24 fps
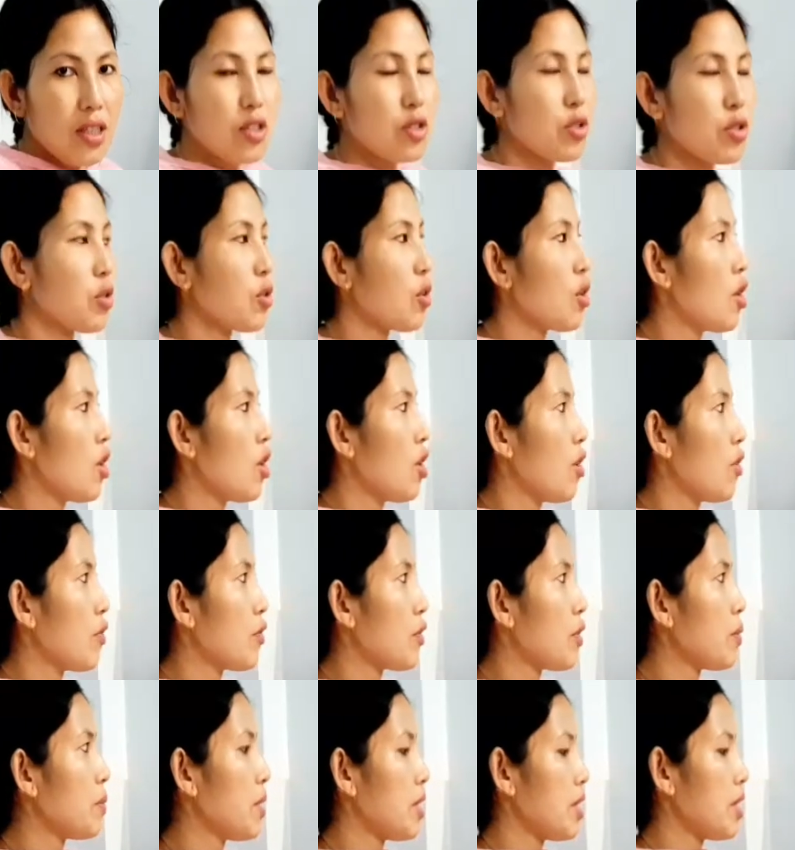So
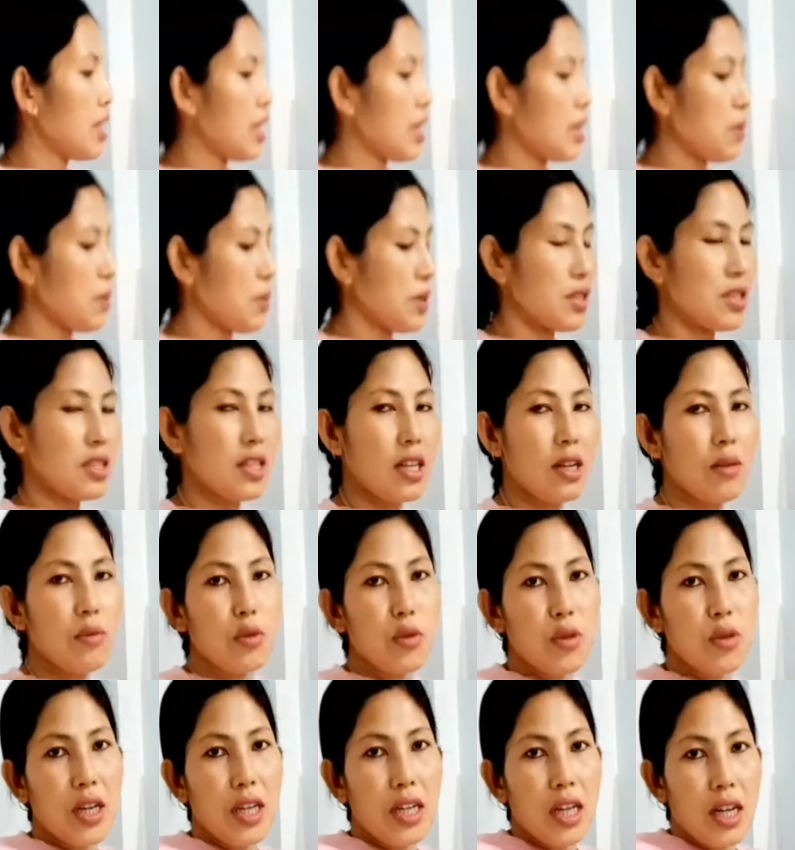from the name itself
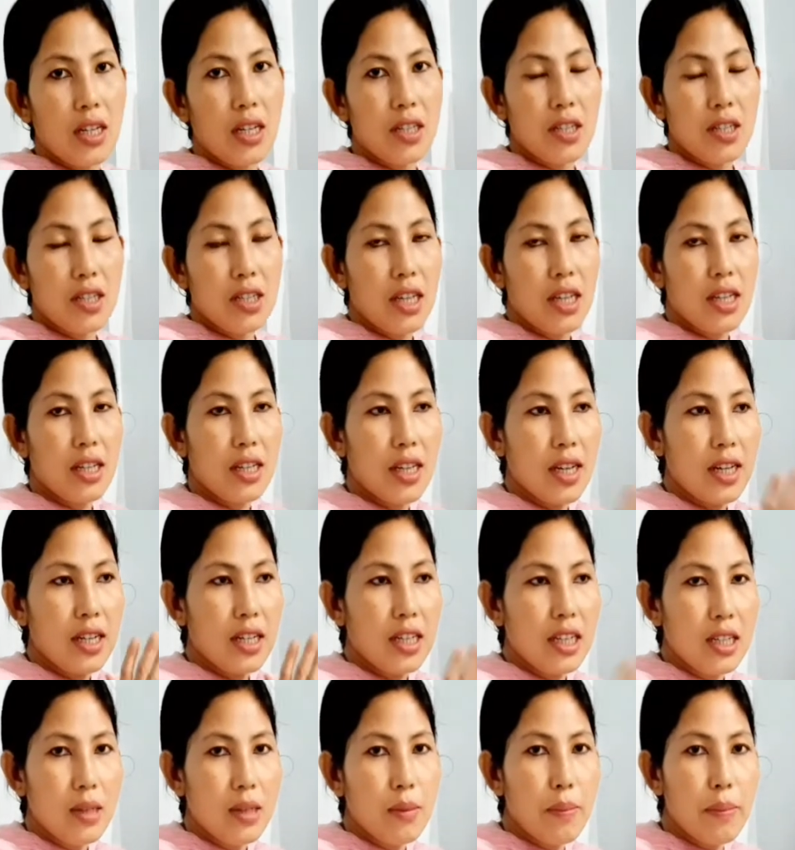you can understand that
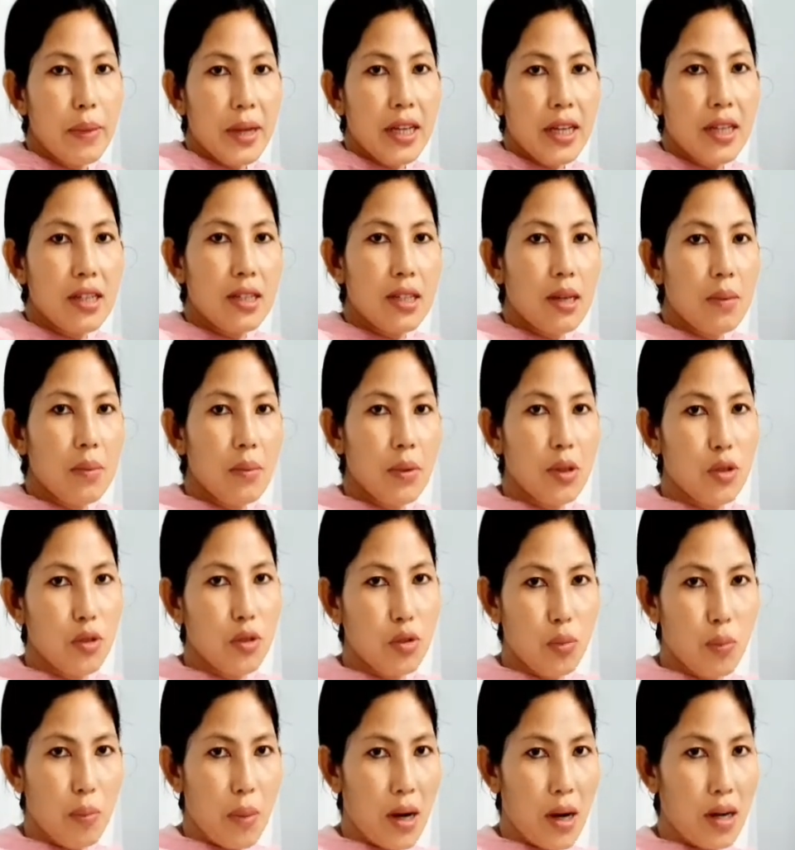it breaks up into
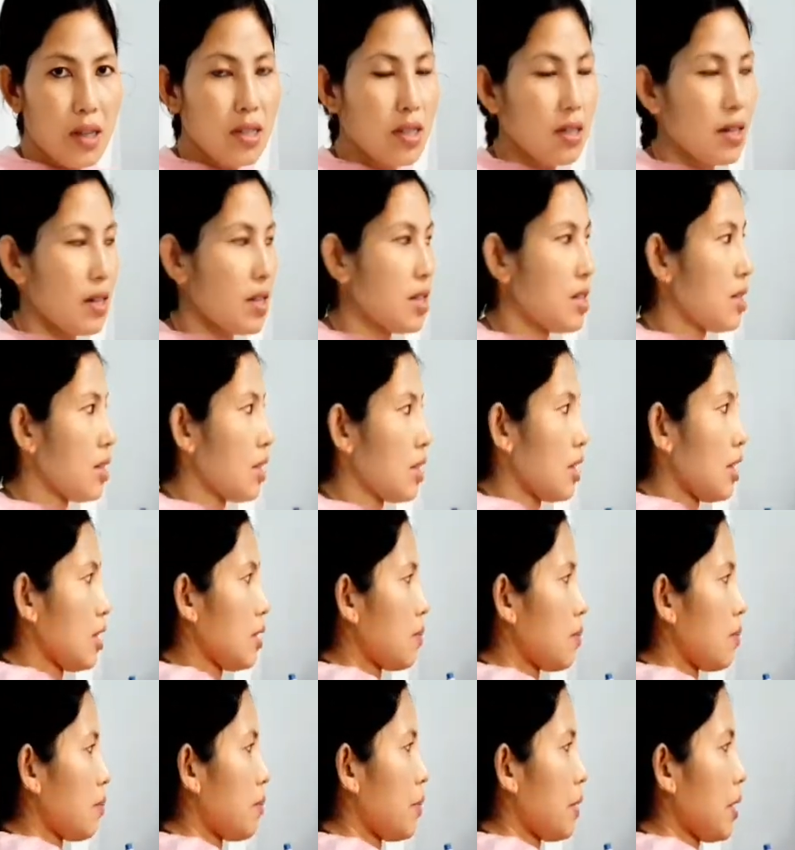parts, right? It
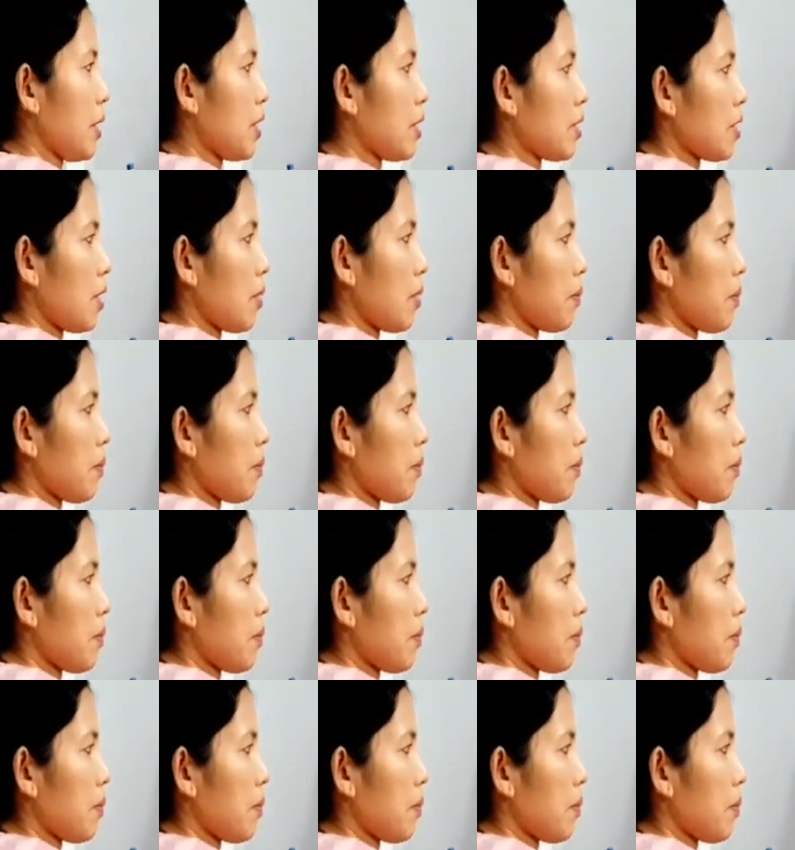breaks